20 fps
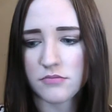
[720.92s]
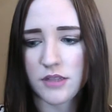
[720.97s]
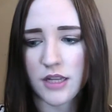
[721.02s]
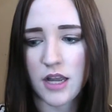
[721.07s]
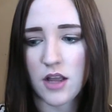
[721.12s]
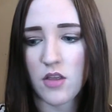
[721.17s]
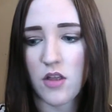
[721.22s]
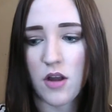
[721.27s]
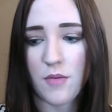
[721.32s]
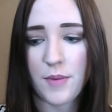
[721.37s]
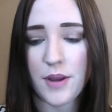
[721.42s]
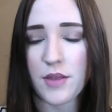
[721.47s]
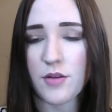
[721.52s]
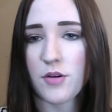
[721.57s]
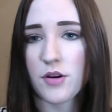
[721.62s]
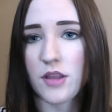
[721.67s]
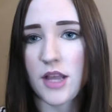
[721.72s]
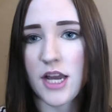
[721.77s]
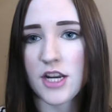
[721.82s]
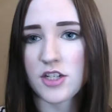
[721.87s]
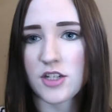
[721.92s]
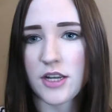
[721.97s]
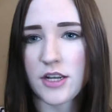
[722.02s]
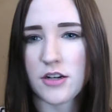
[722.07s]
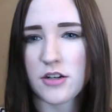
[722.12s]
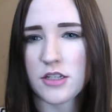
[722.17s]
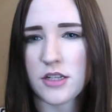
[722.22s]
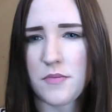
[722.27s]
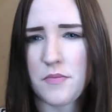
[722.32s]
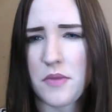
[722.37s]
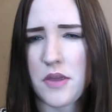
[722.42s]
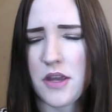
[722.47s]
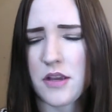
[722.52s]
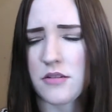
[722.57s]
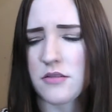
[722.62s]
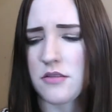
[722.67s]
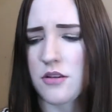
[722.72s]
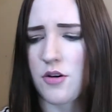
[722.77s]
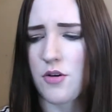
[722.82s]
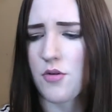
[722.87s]
like along my lower lash line or something,
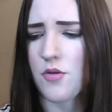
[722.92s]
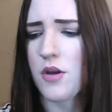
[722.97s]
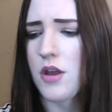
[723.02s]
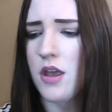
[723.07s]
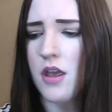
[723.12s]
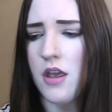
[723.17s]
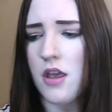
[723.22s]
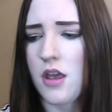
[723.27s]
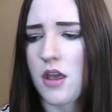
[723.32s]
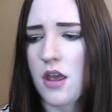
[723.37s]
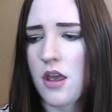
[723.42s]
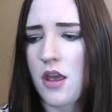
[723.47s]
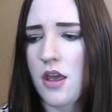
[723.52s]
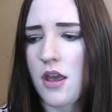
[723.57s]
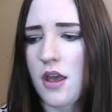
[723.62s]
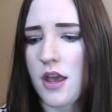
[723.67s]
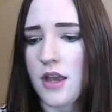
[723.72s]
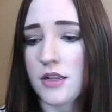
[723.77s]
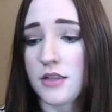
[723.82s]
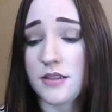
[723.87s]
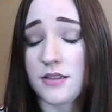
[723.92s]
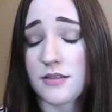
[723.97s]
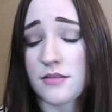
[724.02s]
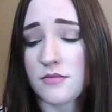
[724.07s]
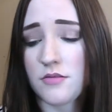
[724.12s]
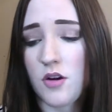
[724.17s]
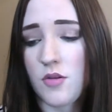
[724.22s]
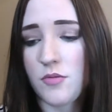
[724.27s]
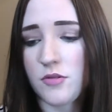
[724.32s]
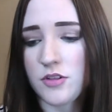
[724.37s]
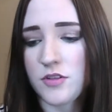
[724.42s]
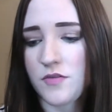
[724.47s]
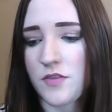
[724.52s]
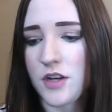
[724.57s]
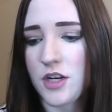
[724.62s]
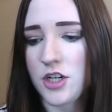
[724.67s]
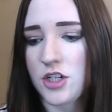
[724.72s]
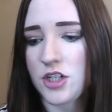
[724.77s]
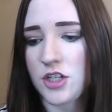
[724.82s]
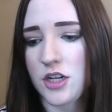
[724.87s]
so it's almost
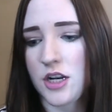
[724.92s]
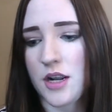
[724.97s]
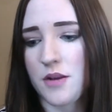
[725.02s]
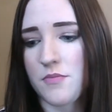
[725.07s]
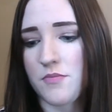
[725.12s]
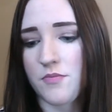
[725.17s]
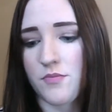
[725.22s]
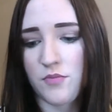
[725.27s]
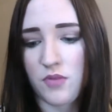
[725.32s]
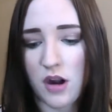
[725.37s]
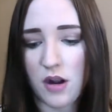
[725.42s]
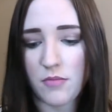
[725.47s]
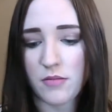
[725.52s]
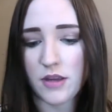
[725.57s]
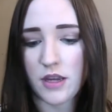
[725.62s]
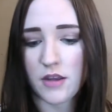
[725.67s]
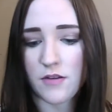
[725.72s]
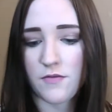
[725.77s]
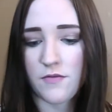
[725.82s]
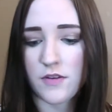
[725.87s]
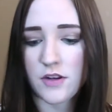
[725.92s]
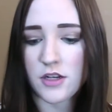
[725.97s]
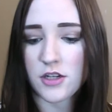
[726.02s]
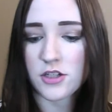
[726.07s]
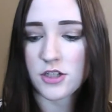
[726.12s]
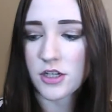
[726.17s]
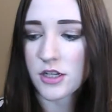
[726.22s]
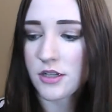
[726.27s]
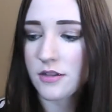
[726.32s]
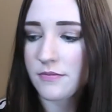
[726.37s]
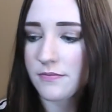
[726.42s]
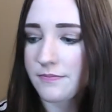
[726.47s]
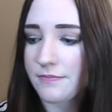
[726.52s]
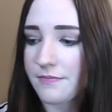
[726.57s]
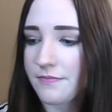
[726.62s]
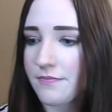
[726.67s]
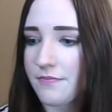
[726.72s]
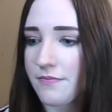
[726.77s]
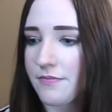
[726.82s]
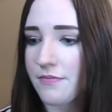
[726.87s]
finished and I probably can finish it.
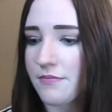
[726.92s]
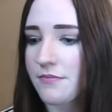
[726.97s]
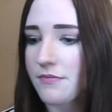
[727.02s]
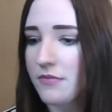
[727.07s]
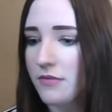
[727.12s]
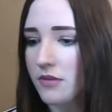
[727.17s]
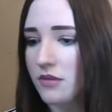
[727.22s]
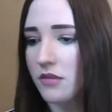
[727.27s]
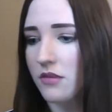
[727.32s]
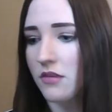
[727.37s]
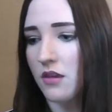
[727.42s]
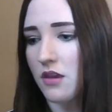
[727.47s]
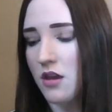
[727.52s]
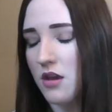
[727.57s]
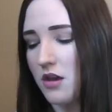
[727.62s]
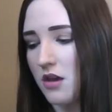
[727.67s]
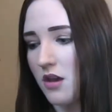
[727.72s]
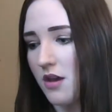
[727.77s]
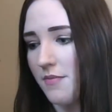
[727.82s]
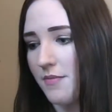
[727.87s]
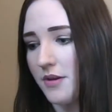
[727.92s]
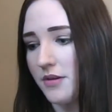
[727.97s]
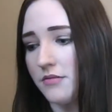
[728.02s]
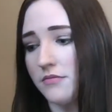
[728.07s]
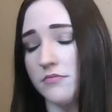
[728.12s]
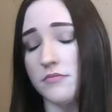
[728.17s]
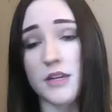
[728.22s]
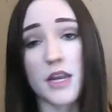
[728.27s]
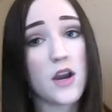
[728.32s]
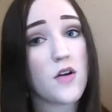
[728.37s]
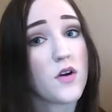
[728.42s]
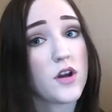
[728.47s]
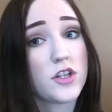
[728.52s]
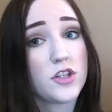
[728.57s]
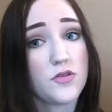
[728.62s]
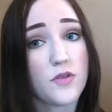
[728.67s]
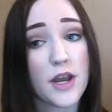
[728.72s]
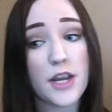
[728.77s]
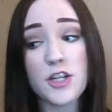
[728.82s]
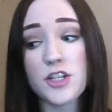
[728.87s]
Now
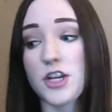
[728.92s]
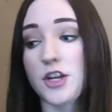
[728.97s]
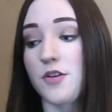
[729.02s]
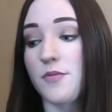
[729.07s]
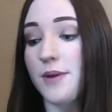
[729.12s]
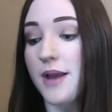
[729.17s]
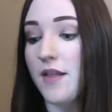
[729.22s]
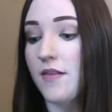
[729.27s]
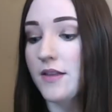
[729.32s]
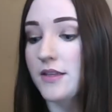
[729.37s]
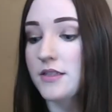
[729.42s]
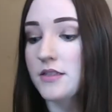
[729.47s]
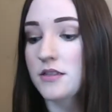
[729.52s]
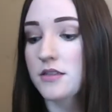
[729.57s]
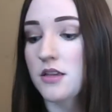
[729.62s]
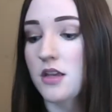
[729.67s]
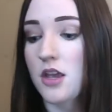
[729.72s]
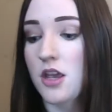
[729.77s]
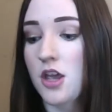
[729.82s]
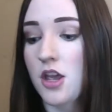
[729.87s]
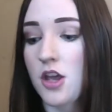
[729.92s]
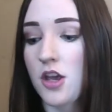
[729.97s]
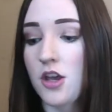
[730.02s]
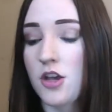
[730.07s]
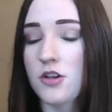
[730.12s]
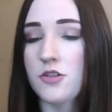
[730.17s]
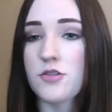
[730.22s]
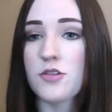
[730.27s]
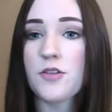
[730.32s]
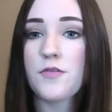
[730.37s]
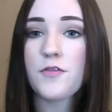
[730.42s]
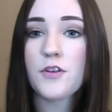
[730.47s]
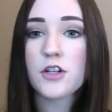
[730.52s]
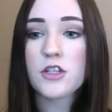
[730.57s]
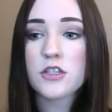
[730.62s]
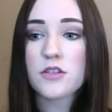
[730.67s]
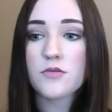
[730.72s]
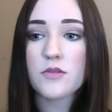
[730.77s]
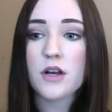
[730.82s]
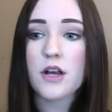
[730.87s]
onto eyeshadow palettes. So the
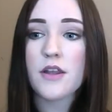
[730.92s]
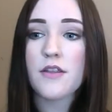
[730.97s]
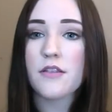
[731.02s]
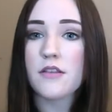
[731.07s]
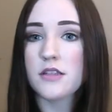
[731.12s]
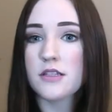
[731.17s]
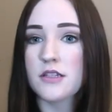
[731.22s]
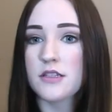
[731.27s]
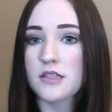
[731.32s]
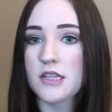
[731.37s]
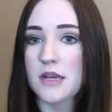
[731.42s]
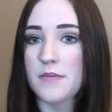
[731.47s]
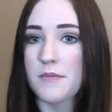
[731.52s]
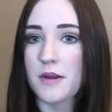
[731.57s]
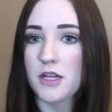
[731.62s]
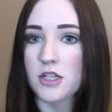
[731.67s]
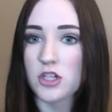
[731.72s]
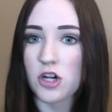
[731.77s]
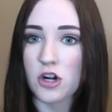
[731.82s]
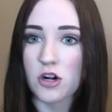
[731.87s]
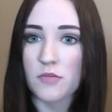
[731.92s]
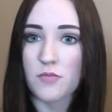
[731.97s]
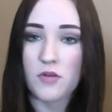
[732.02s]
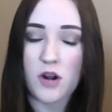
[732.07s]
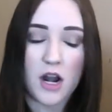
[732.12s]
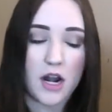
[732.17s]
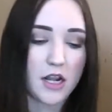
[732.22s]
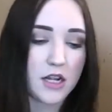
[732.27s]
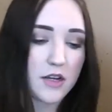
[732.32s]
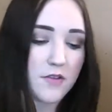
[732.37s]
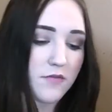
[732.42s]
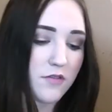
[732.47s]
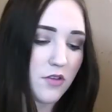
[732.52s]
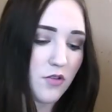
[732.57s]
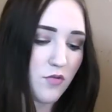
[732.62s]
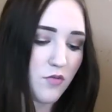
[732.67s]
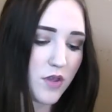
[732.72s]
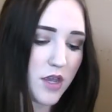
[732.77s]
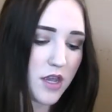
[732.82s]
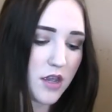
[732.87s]
first one, this is like my Tarte product for
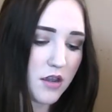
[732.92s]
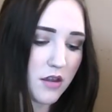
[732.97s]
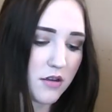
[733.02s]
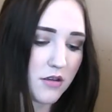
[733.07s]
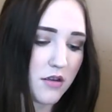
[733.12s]
the week.